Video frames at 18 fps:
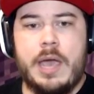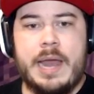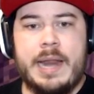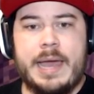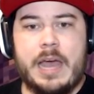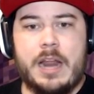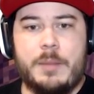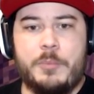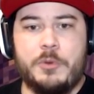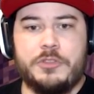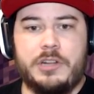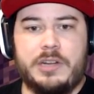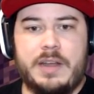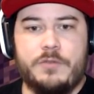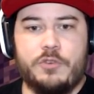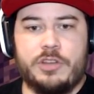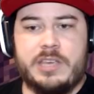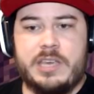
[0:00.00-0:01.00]
and I gotta put the
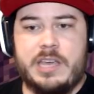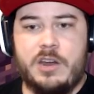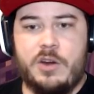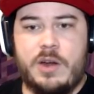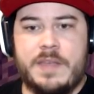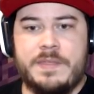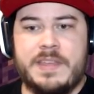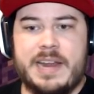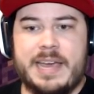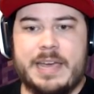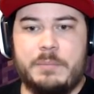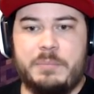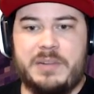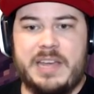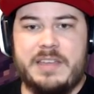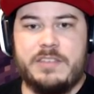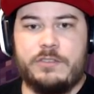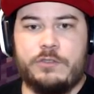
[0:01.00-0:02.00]
lever here and then I can
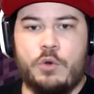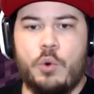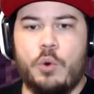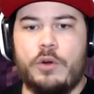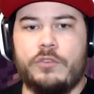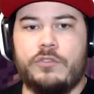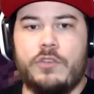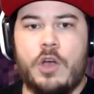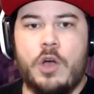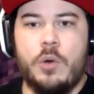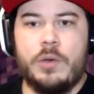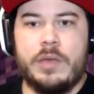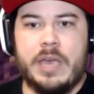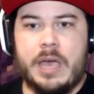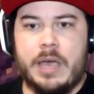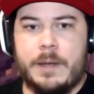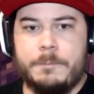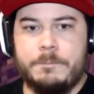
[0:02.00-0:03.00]
play this course.
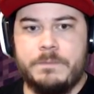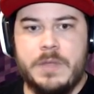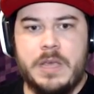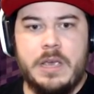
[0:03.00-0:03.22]
Okay.